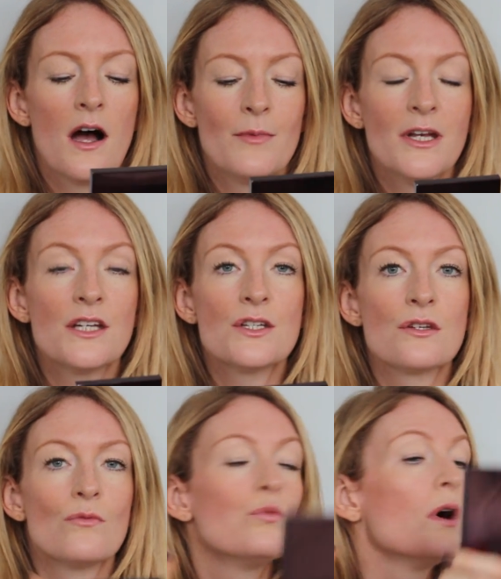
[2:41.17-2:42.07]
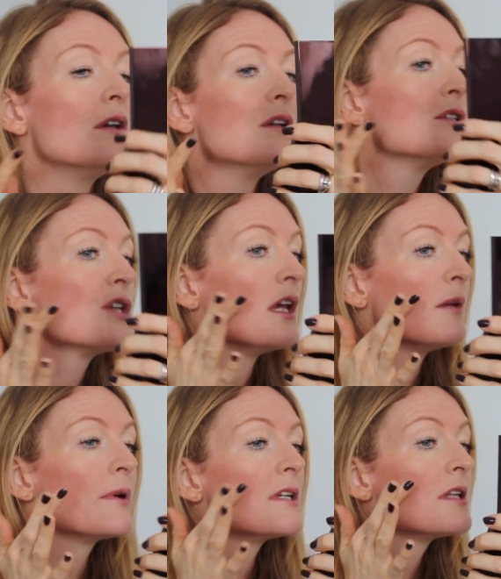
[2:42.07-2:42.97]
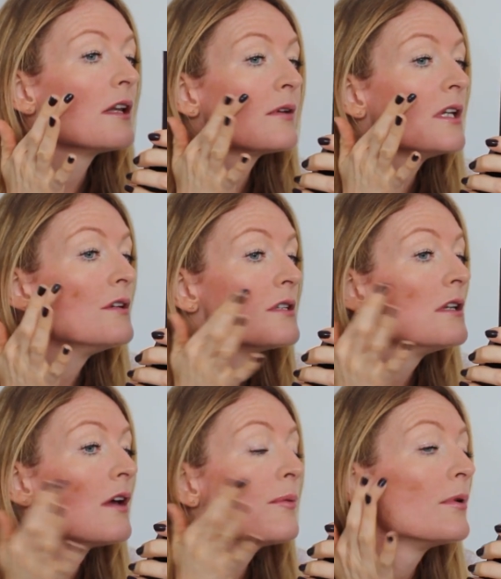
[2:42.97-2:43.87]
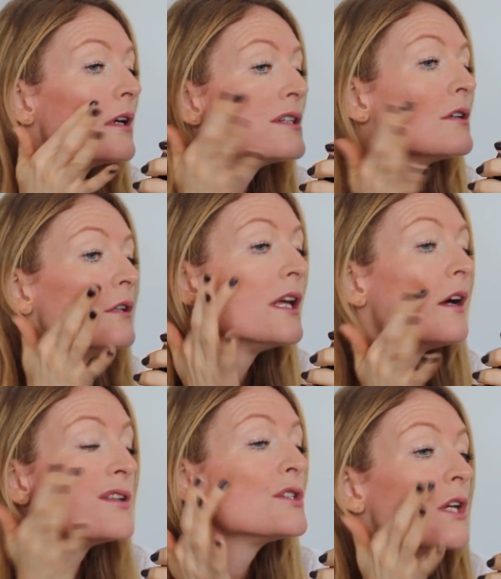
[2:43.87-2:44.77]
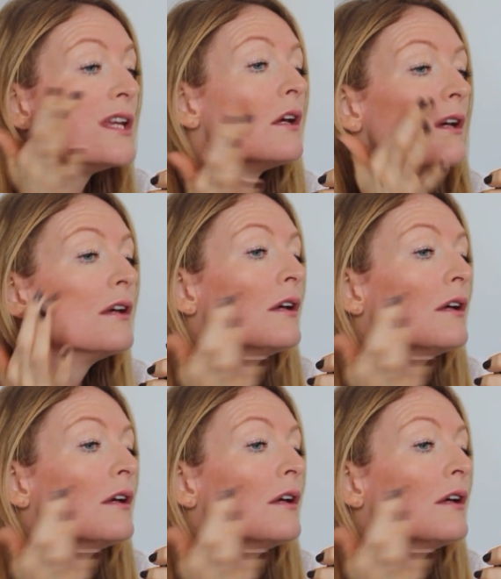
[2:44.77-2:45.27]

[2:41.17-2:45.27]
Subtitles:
I'm only going to do one cheek, because then I'm going to use another product on the other cheek.